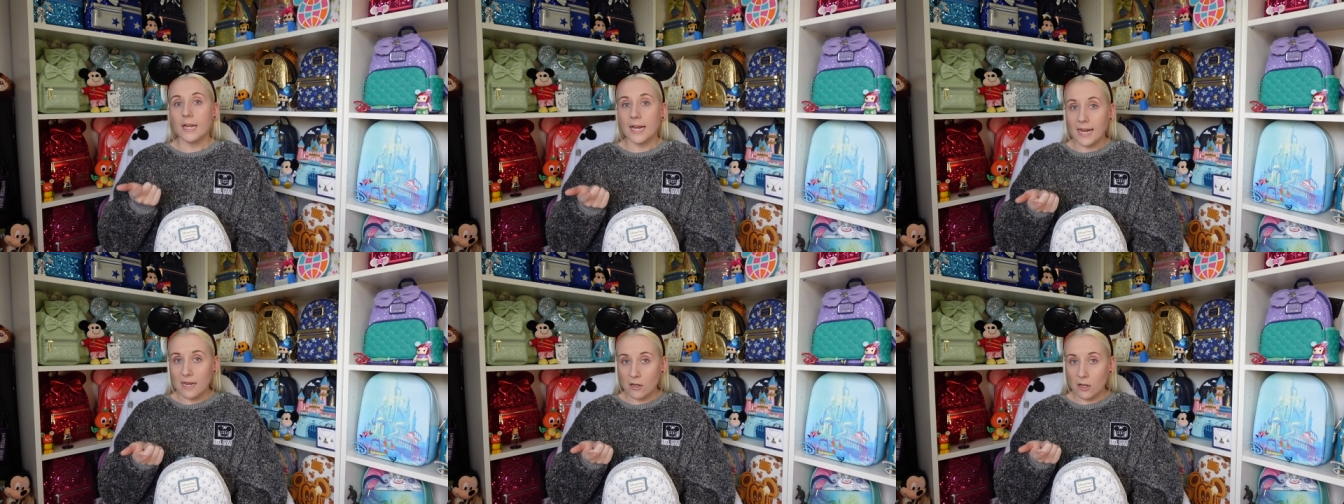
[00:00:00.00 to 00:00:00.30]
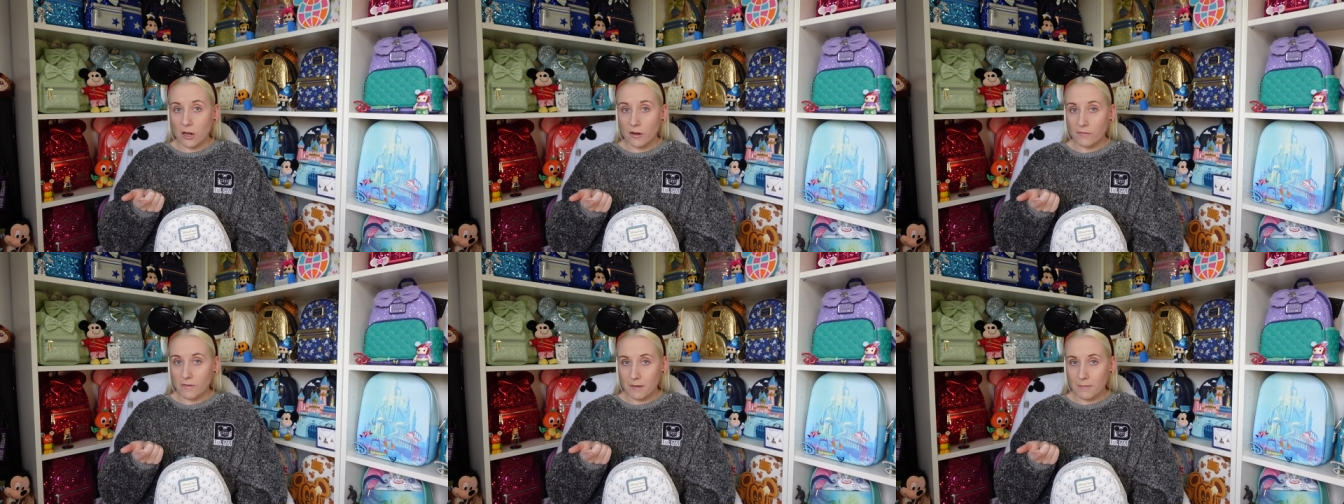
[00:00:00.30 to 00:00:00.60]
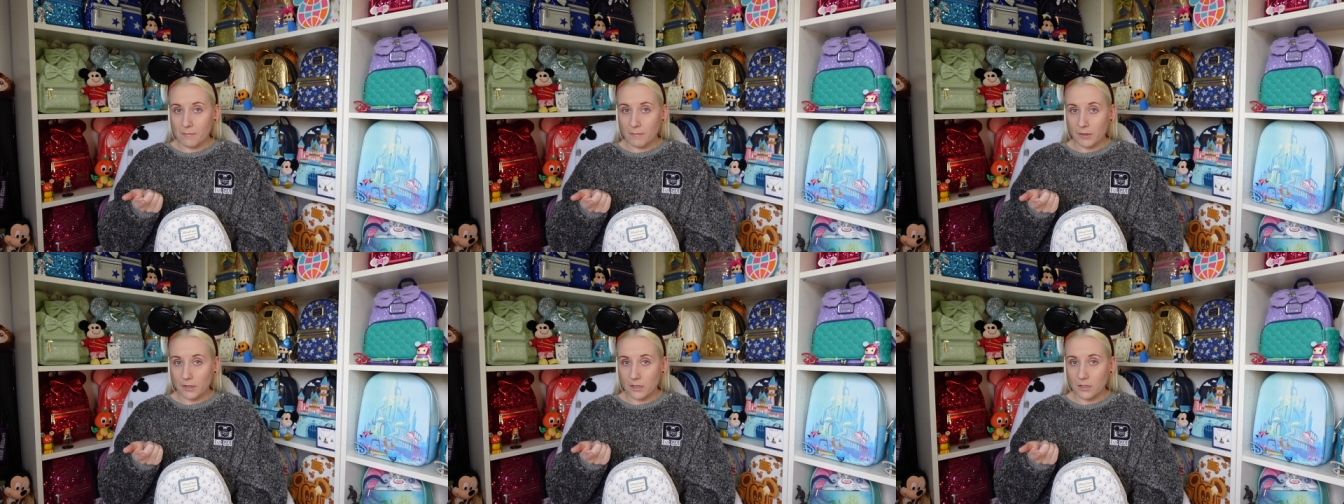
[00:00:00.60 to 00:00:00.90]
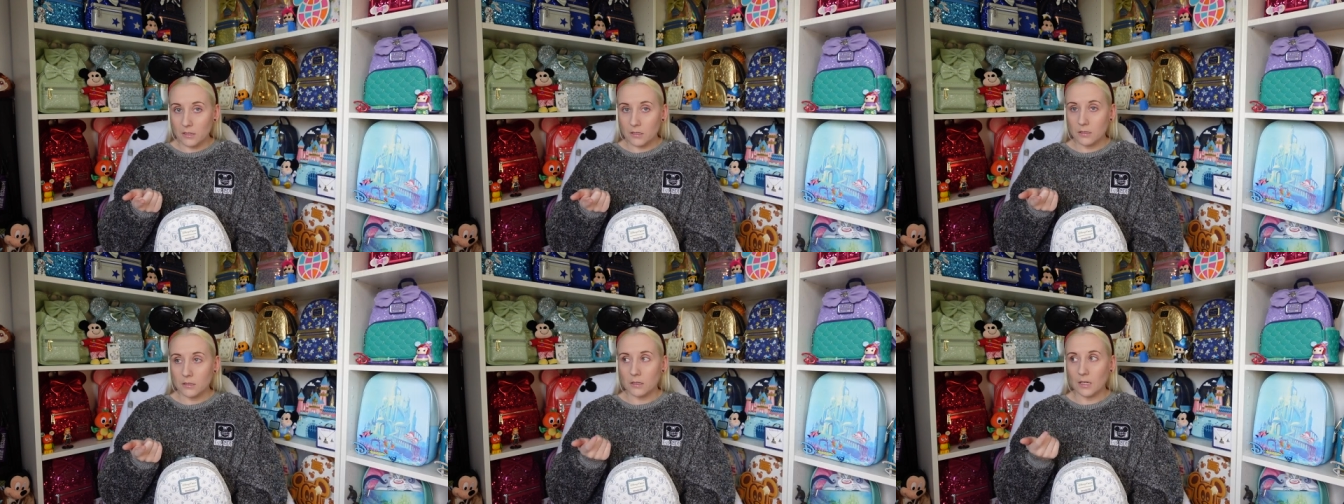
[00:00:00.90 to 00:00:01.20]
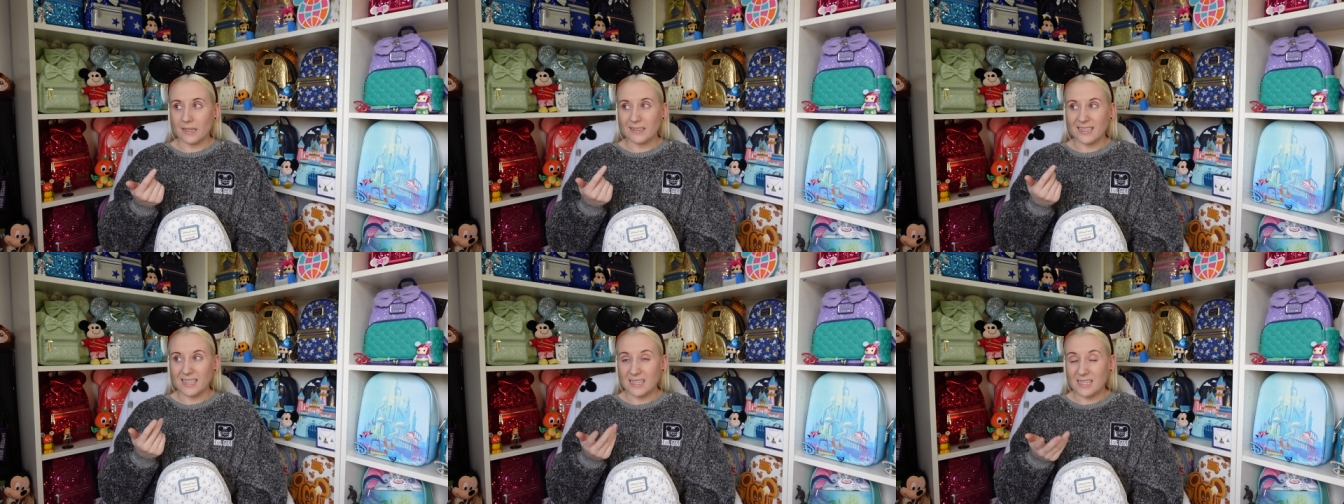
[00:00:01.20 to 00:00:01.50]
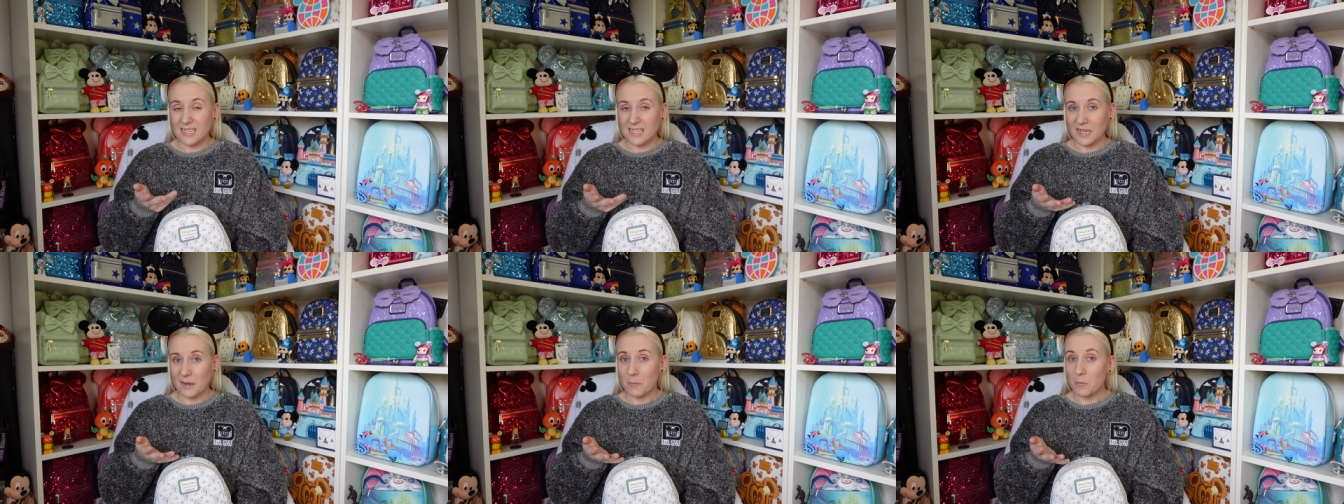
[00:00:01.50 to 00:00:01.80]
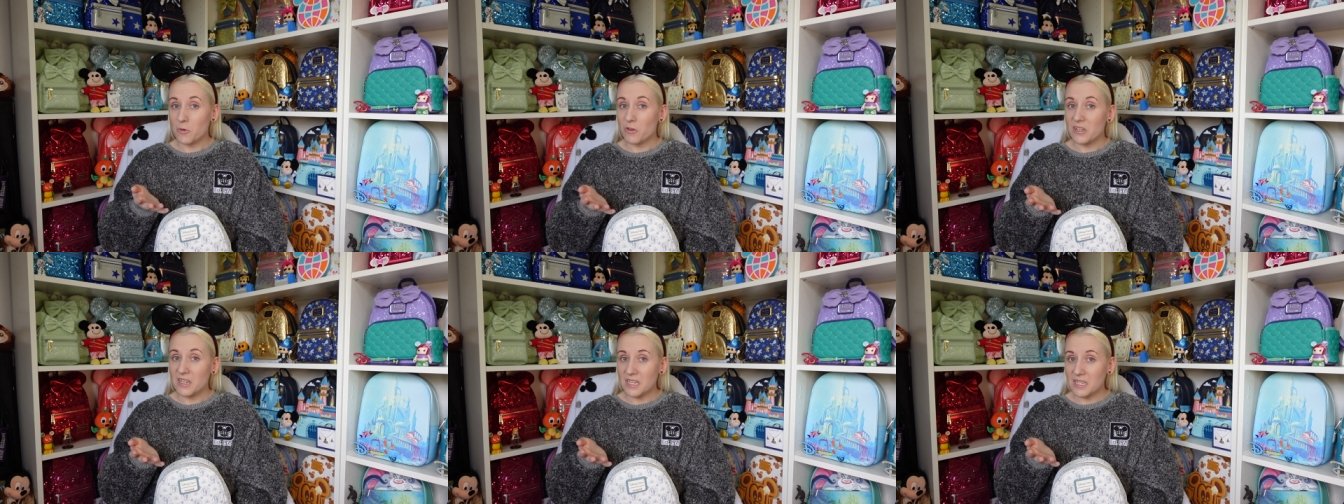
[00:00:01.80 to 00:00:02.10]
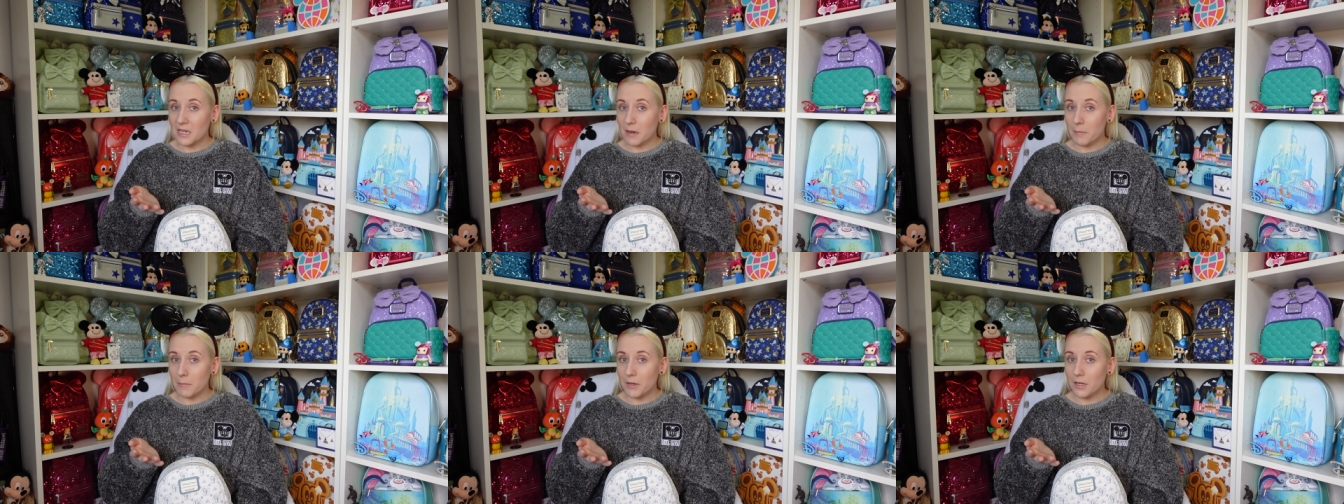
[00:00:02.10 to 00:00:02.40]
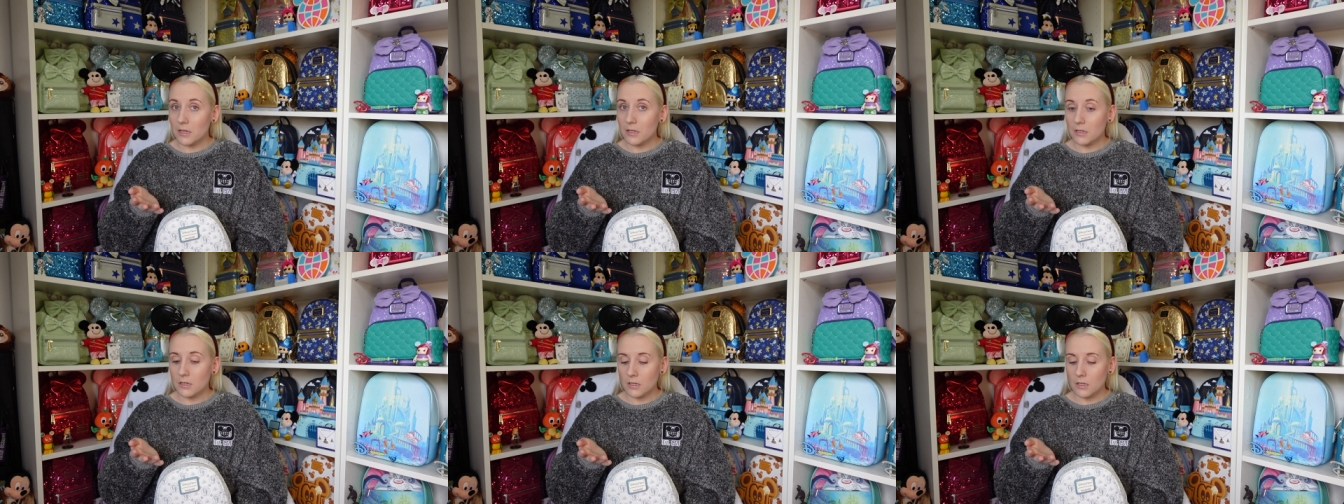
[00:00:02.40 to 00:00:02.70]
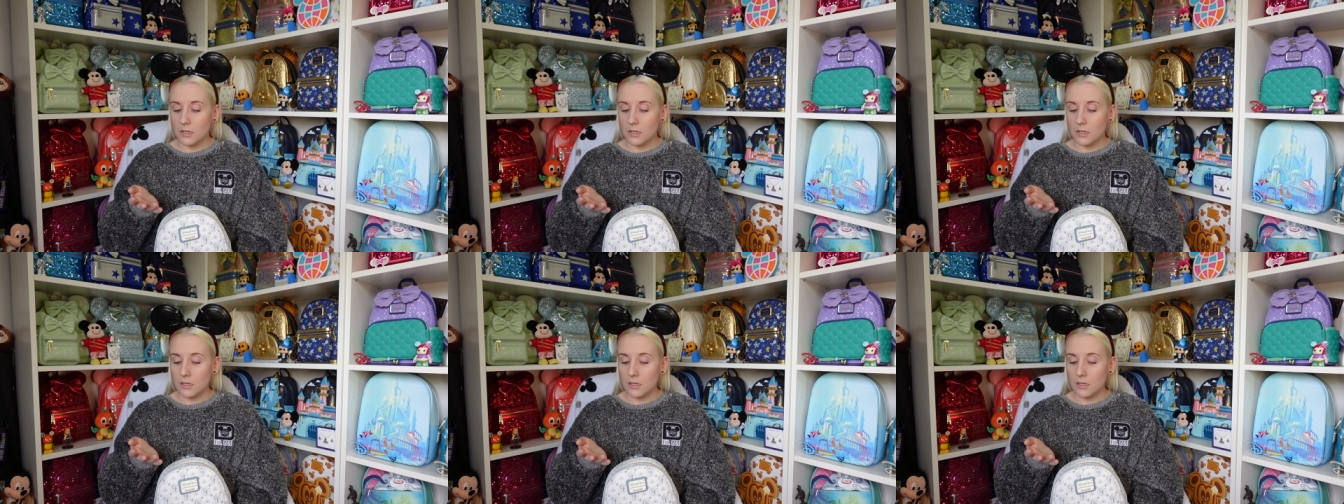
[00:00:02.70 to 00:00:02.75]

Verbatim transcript: in November, and then December in December,